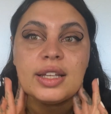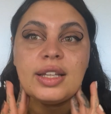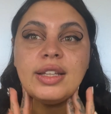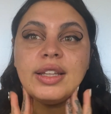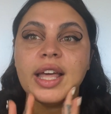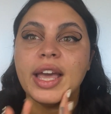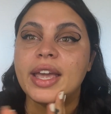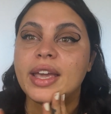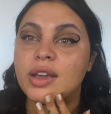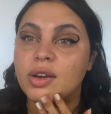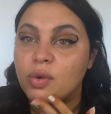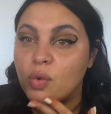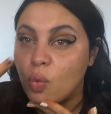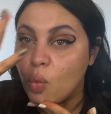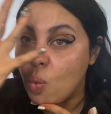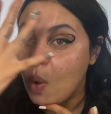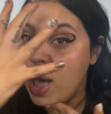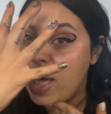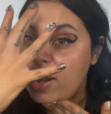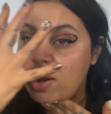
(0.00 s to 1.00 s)
like
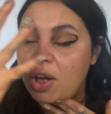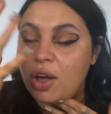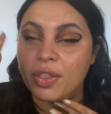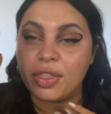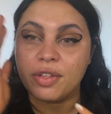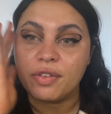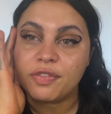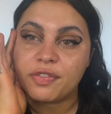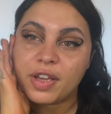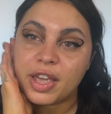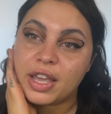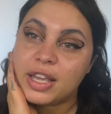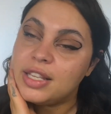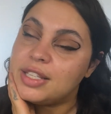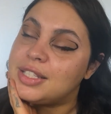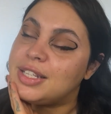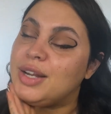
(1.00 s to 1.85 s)
wet on the face.